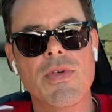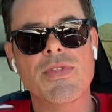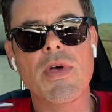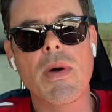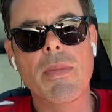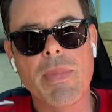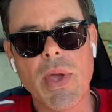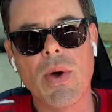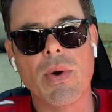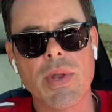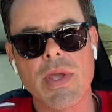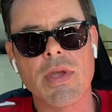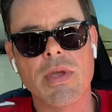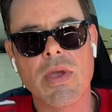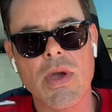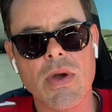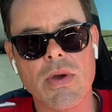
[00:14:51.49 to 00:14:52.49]
The
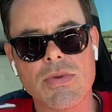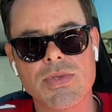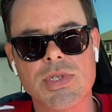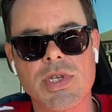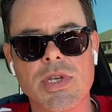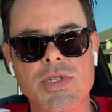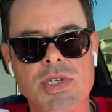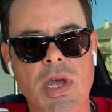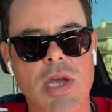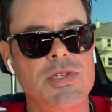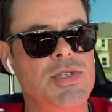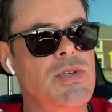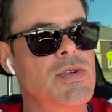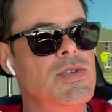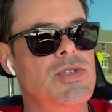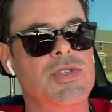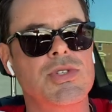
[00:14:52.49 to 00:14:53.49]
building codes. The
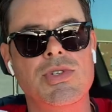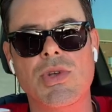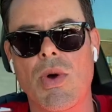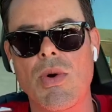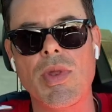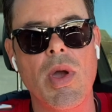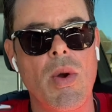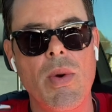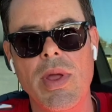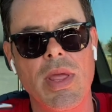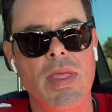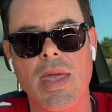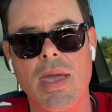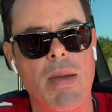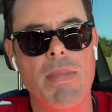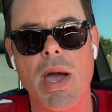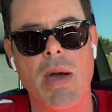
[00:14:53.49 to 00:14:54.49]
adjusters don't know
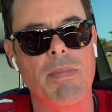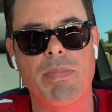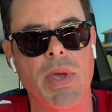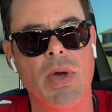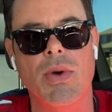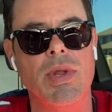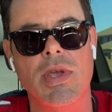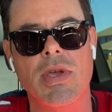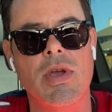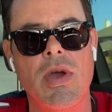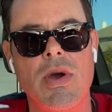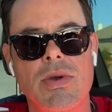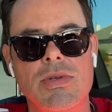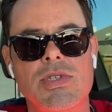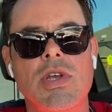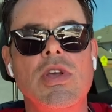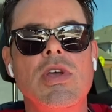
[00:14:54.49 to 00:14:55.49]
anything about building
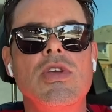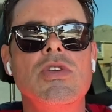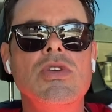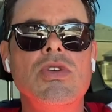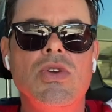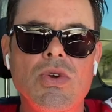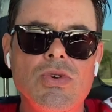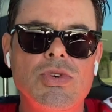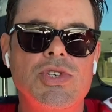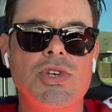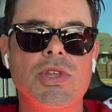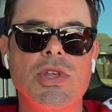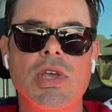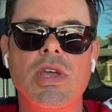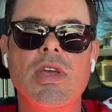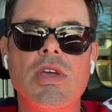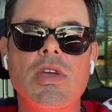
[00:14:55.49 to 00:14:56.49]
codes
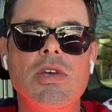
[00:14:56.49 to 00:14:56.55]
usually.